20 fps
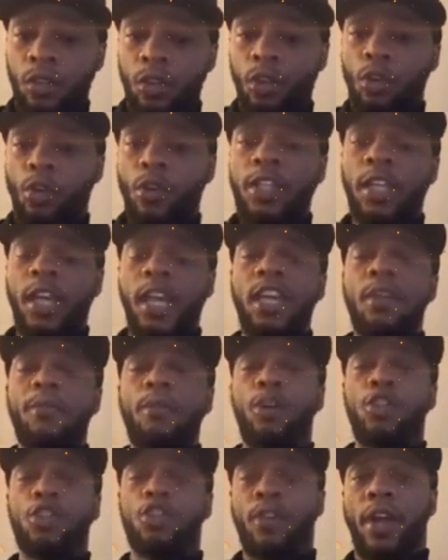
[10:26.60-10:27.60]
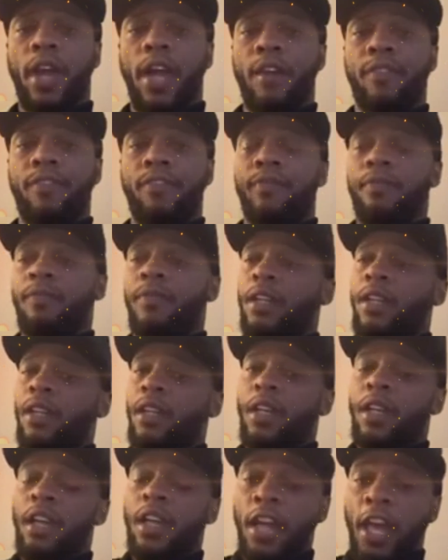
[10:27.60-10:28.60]
you go in your email draft.
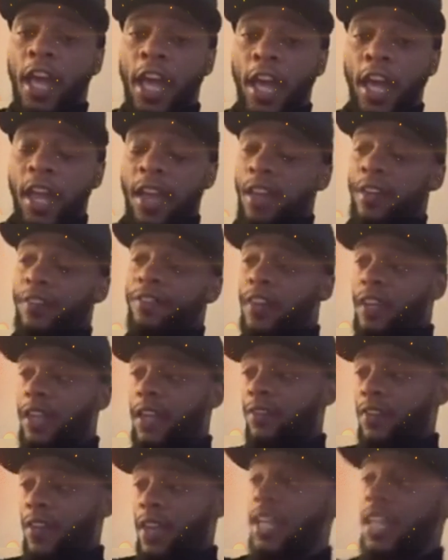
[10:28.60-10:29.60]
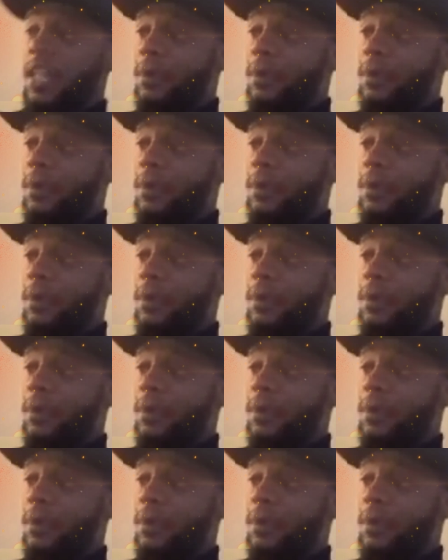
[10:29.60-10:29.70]
If